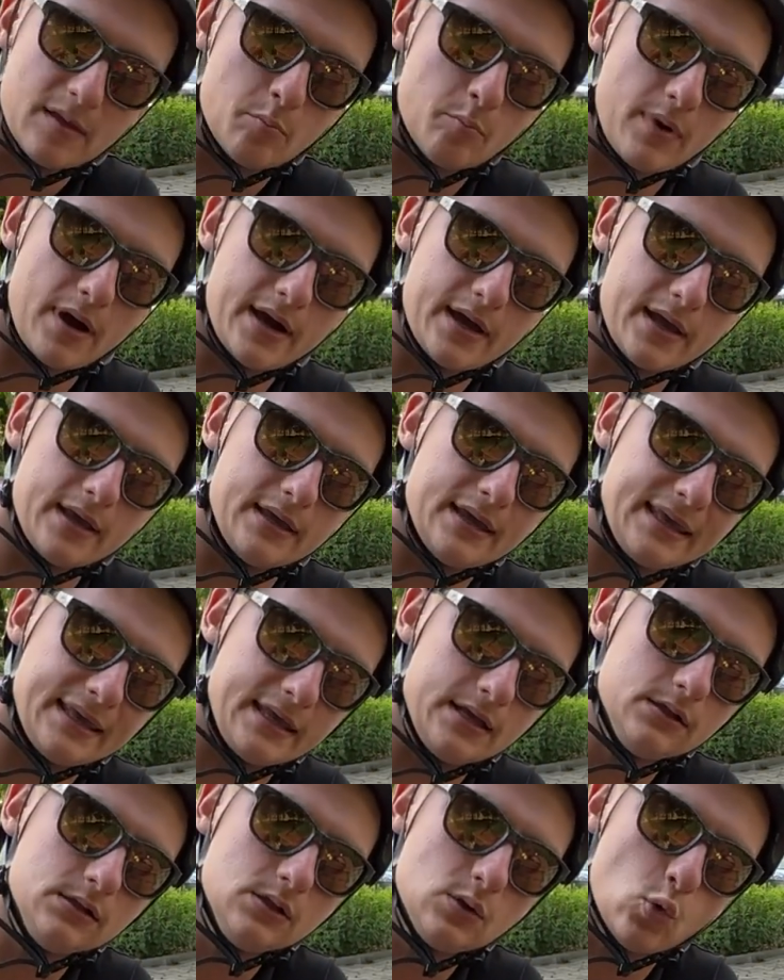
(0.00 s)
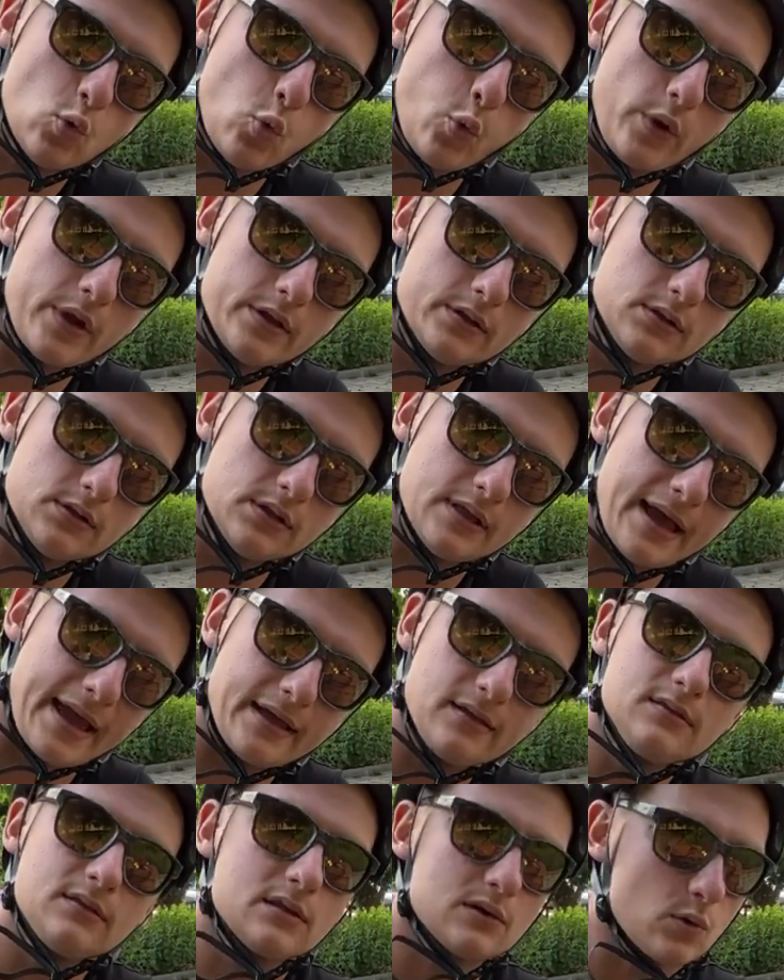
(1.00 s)
my heel will
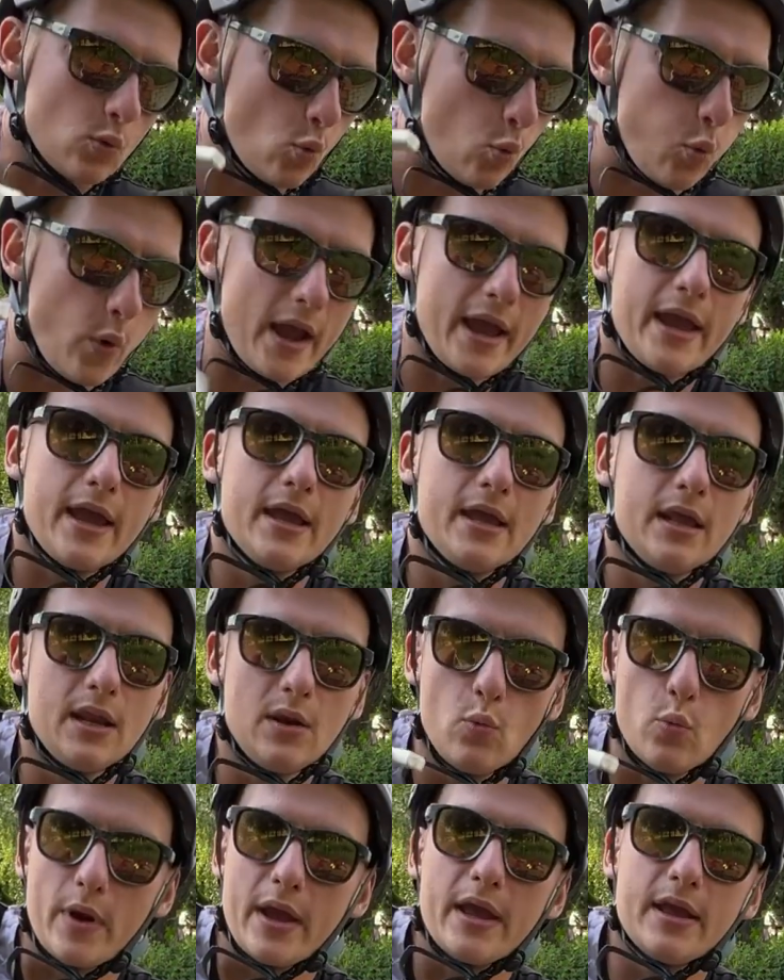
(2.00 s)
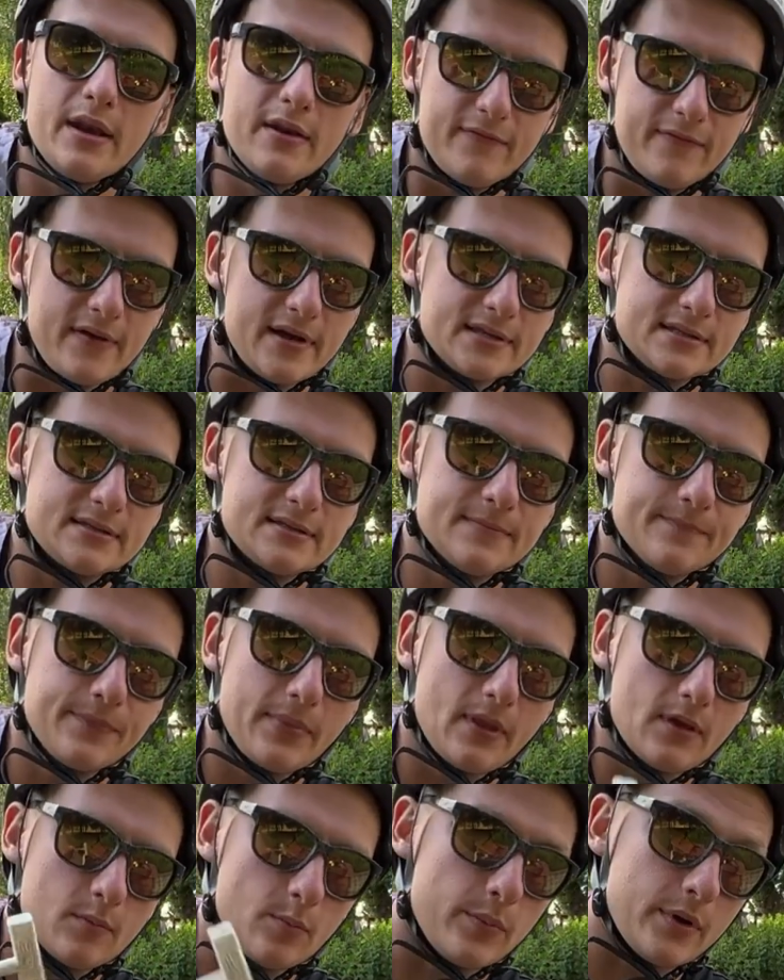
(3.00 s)
end very fast,
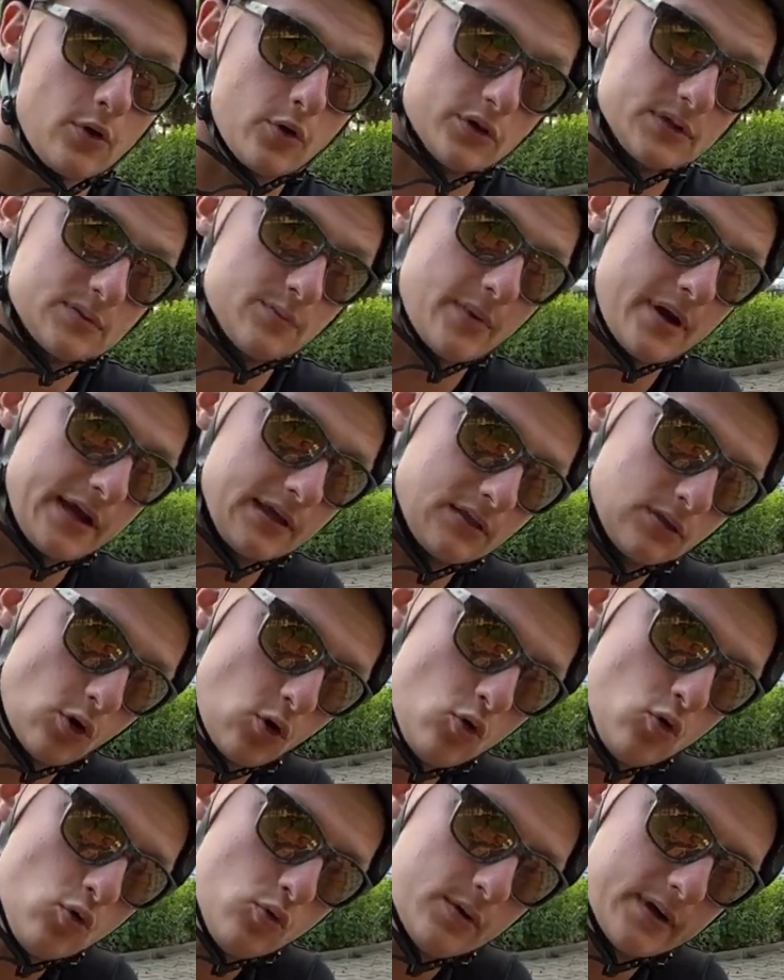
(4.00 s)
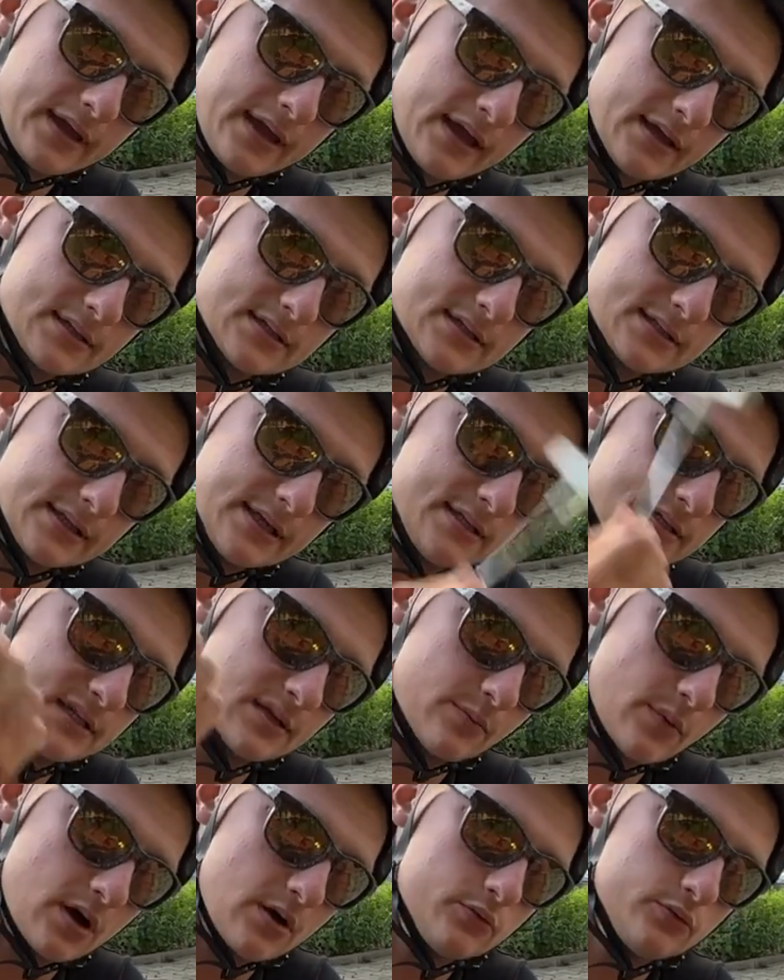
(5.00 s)
because my toe gets less
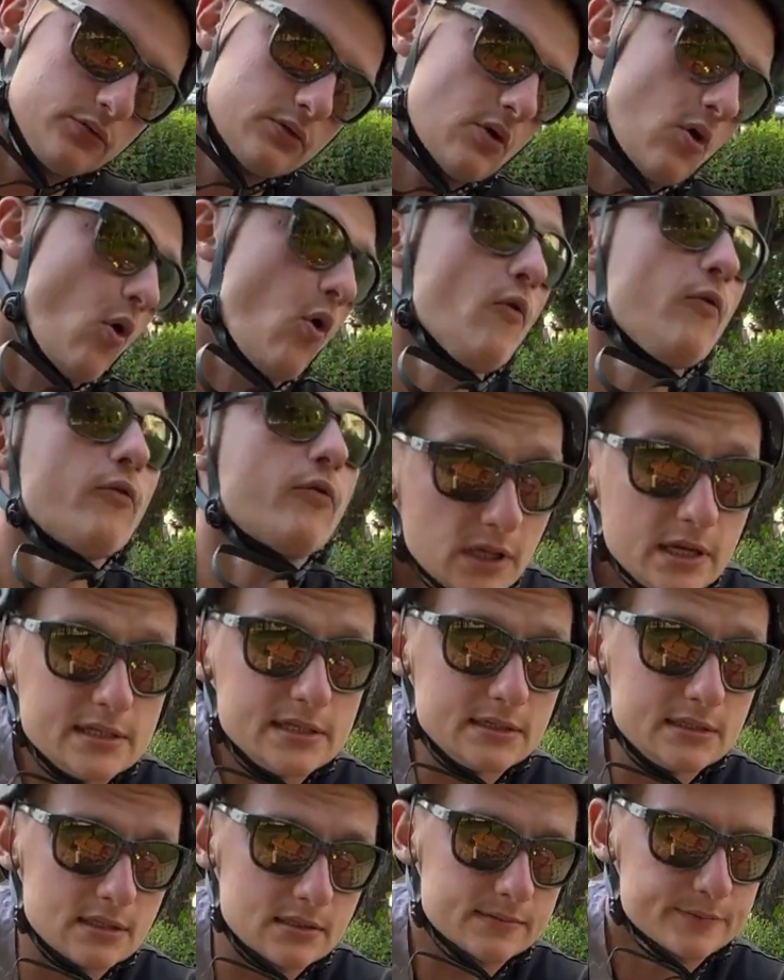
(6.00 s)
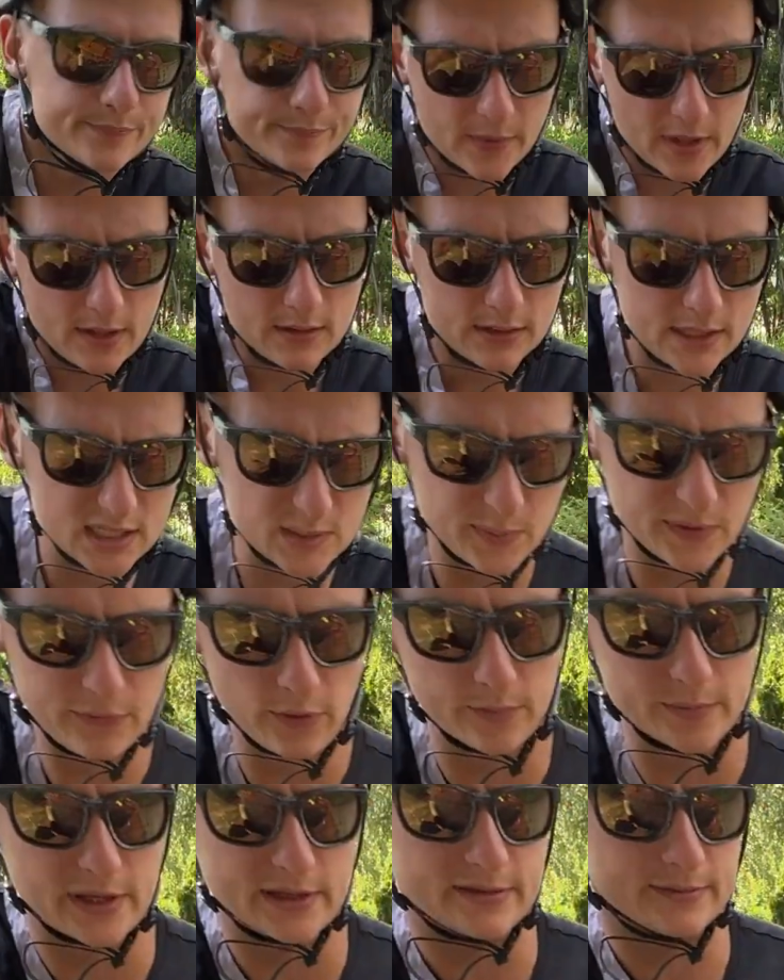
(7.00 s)
amount of resistance. Let's perform that.